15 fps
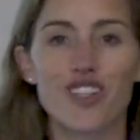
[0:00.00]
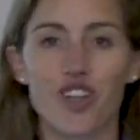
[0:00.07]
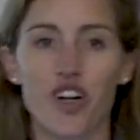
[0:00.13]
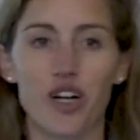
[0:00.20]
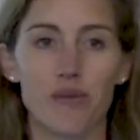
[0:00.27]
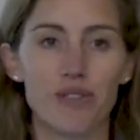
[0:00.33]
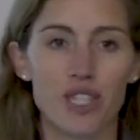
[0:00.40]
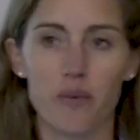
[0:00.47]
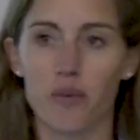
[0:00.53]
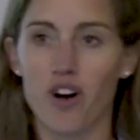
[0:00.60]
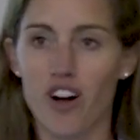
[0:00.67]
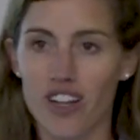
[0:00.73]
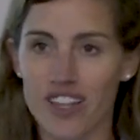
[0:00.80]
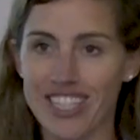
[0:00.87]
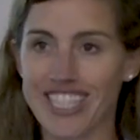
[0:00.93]
terms, and we're
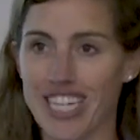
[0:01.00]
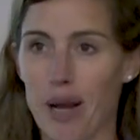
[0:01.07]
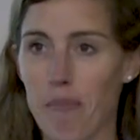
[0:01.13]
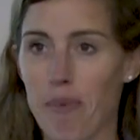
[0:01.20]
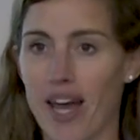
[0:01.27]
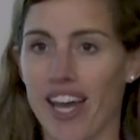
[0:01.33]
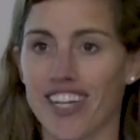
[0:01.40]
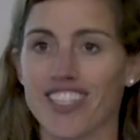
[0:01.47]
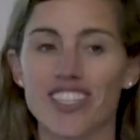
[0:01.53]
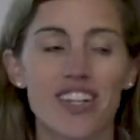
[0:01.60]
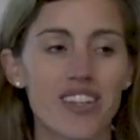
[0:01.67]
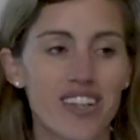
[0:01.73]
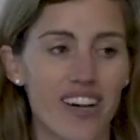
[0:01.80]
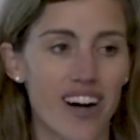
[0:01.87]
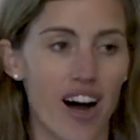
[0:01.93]
all on the same page
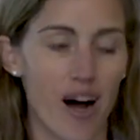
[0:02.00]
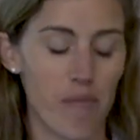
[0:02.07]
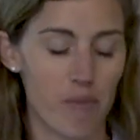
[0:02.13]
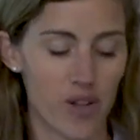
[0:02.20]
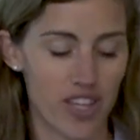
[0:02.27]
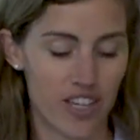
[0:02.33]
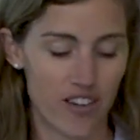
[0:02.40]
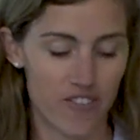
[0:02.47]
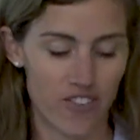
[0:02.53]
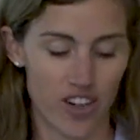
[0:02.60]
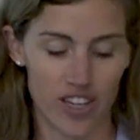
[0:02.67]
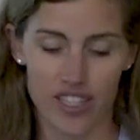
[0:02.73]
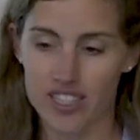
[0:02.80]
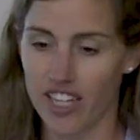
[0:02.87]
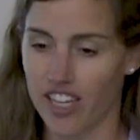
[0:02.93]
with the
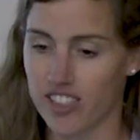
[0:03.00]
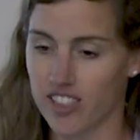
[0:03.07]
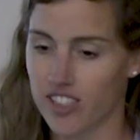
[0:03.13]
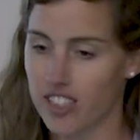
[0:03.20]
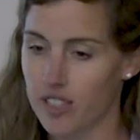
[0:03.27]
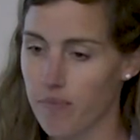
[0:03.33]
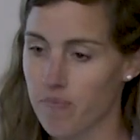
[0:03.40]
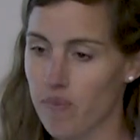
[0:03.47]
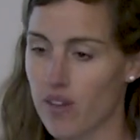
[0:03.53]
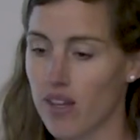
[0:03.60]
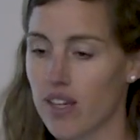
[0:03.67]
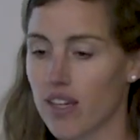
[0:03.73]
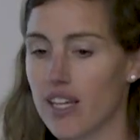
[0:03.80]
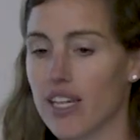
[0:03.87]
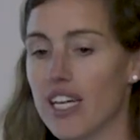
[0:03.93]
different sectors.
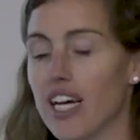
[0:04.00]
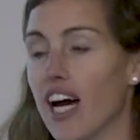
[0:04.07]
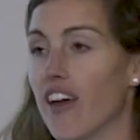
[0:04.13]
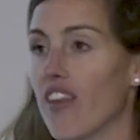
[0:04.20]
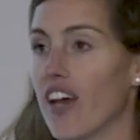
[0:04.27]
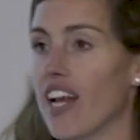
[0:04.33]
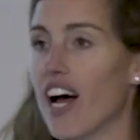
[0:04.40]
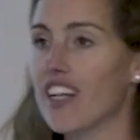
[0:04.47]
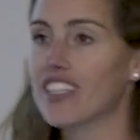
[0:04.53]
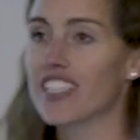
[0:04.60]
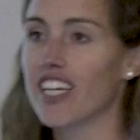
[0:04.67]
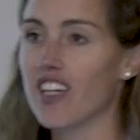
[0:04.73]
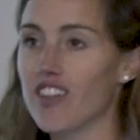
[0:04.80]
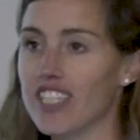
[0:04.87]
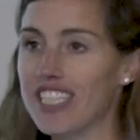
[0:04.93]
And then now let's
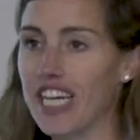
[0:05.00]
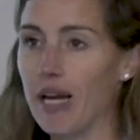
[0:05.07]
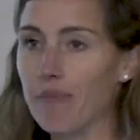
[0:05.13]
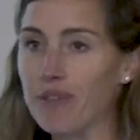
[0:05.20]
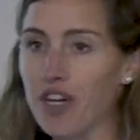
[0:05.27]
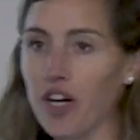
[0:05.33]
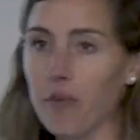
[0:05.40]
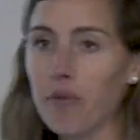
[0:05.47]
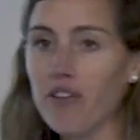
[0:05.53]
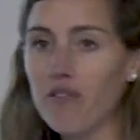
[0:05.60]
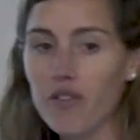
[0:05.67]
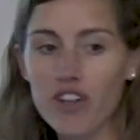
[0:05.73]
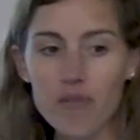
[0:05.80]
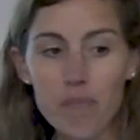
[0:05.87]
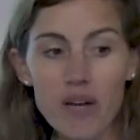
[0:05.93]
get on the same term
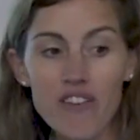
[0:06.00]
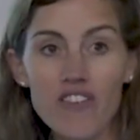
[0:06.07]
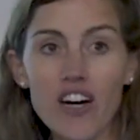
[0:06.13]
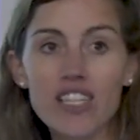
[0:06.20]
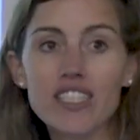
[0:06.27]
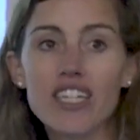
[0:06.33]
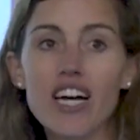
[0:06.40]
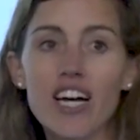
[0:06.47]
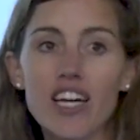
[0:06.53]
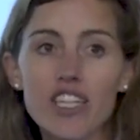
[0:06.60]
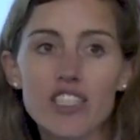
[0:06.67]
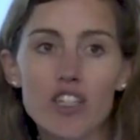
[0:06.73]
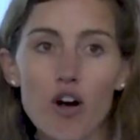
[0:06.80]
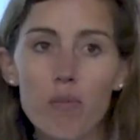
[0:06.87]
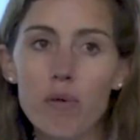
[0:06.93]
with PFAS.
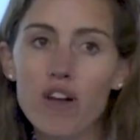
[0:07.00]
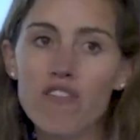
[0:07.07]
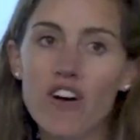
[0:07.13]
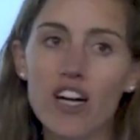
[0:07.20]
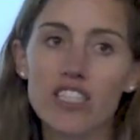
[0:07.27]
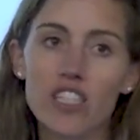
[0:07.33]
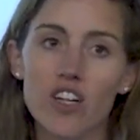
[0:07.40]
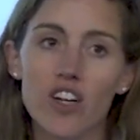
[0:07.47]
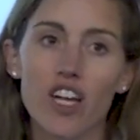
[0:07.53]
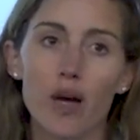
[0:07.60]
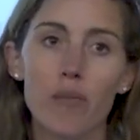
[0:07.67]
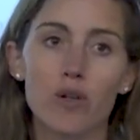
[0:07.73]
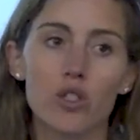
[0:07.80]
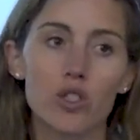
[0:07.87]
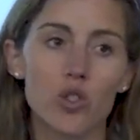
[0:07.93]
So PFAS are a
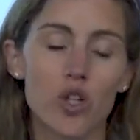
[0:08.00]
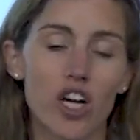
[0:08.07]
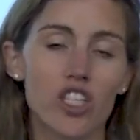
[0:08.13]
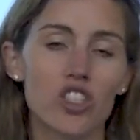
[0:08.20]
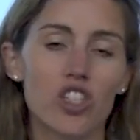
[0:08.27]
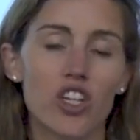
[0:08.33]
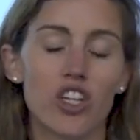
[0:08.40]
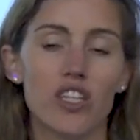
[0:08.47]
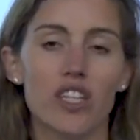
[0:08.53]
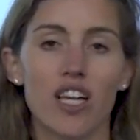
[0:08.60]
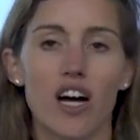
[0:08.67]
chemical structure